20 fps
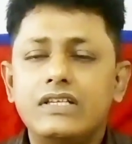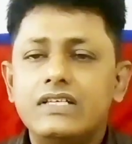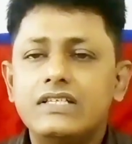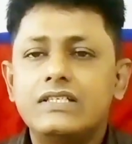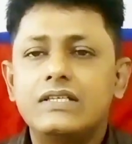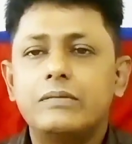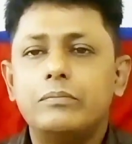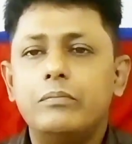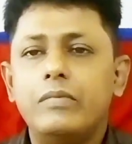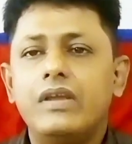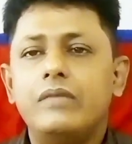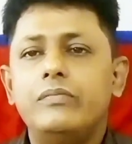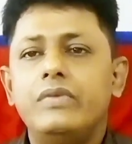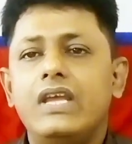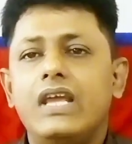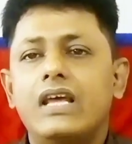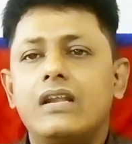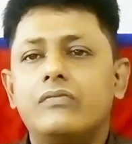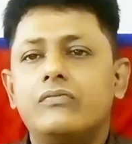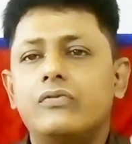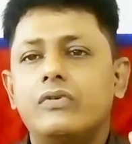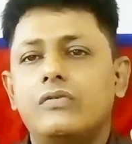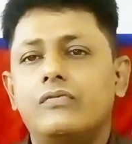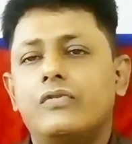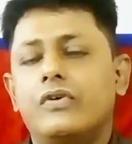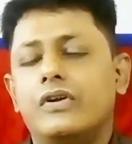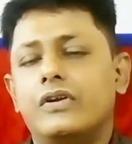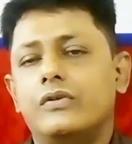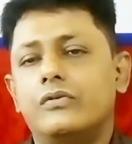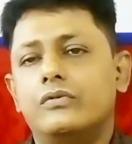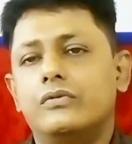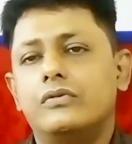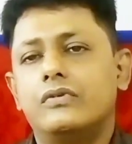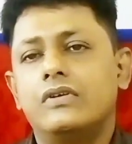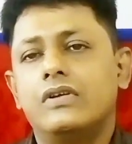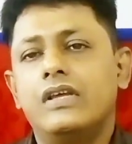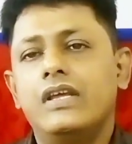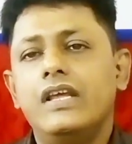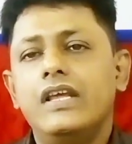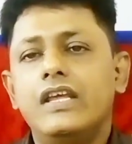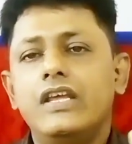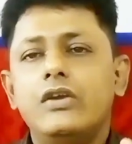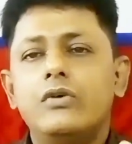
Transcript: These may be helpful for you.